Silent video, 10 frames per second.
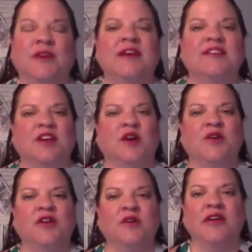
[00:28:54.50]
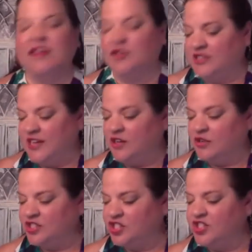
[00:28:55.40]
So, you know, get 10
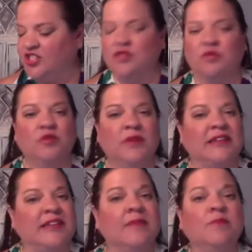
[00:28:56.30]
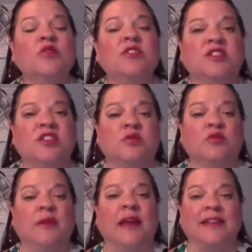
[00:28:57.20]
Christians in the room, get 10 Buddhists in the
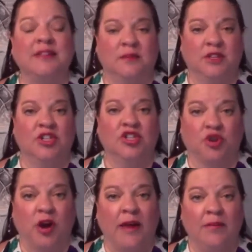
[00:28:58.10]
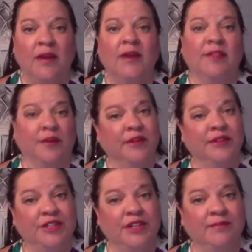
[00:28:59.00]
room, and ask them to describe their
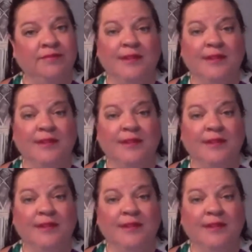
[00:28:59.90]
religion.